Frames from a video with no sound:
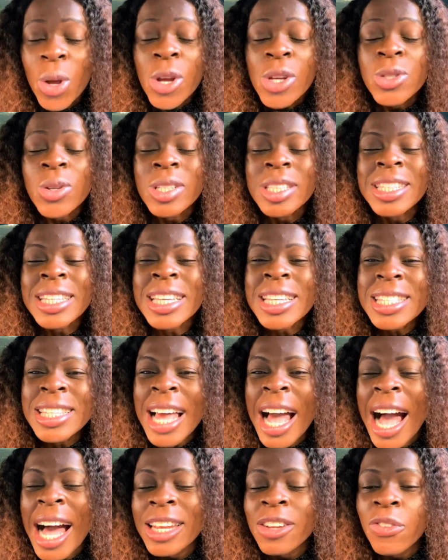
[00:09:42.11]
So these
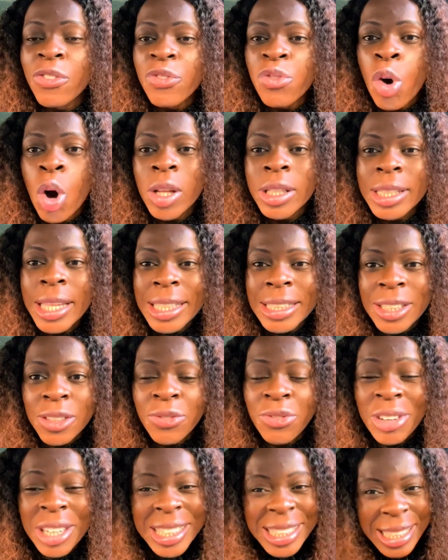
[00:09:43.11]
are the four
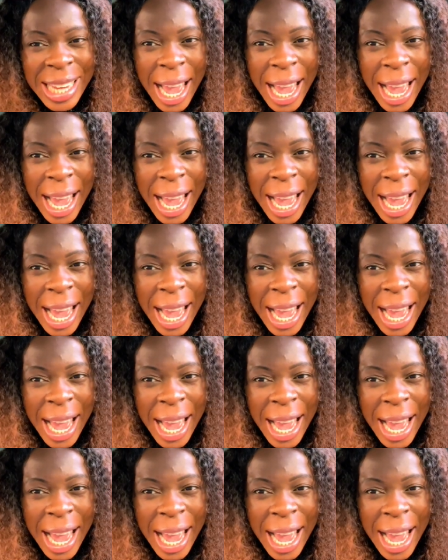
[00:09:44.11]
different